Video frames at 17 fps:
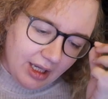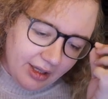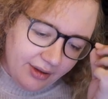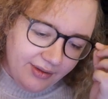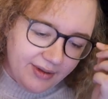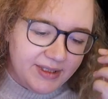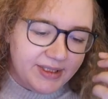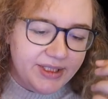
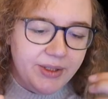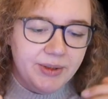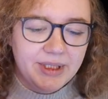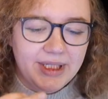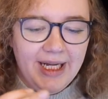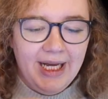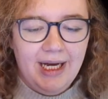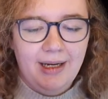This
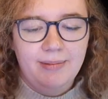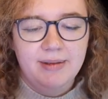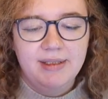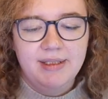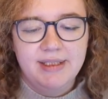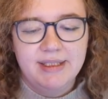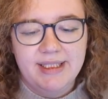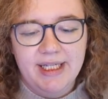usually
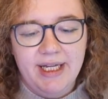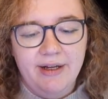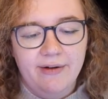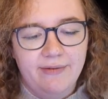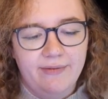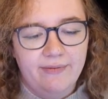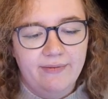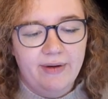happens
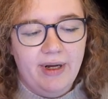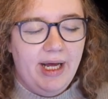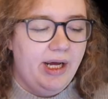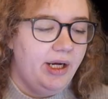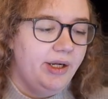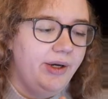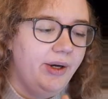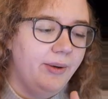if
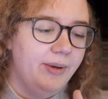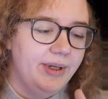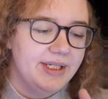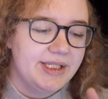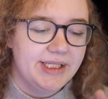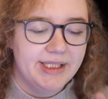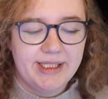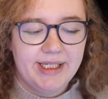a node
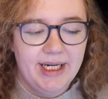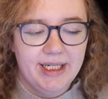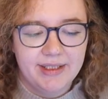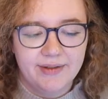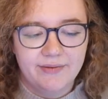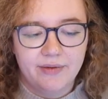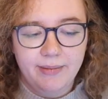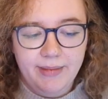is
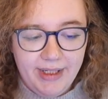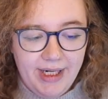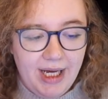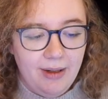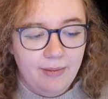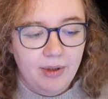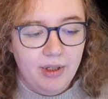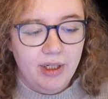disconnected from the
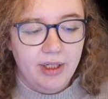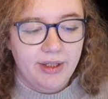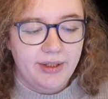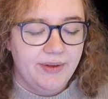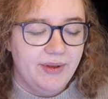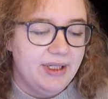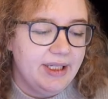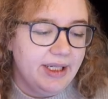network,
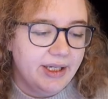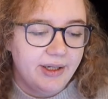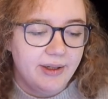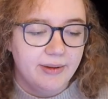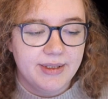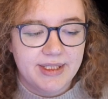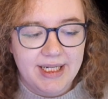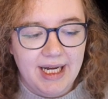the leader
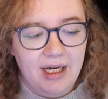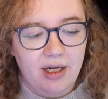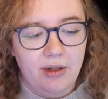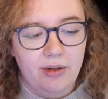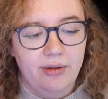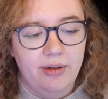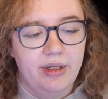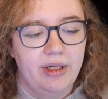goes
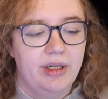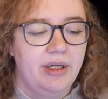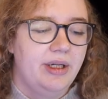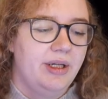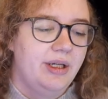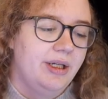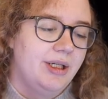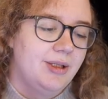down,
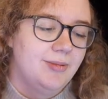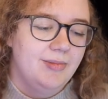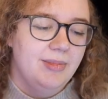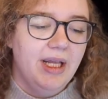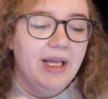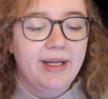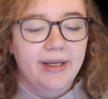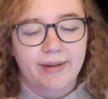
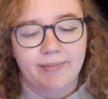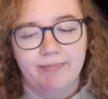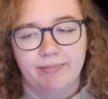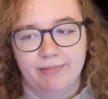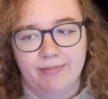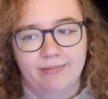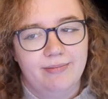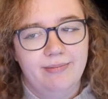
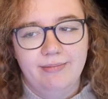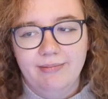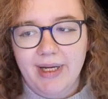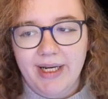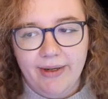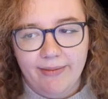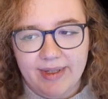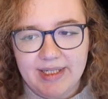
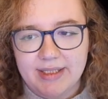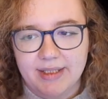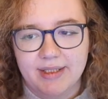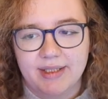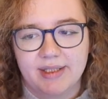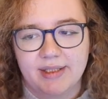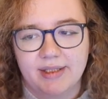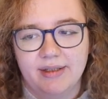many
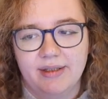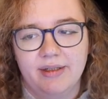reasons.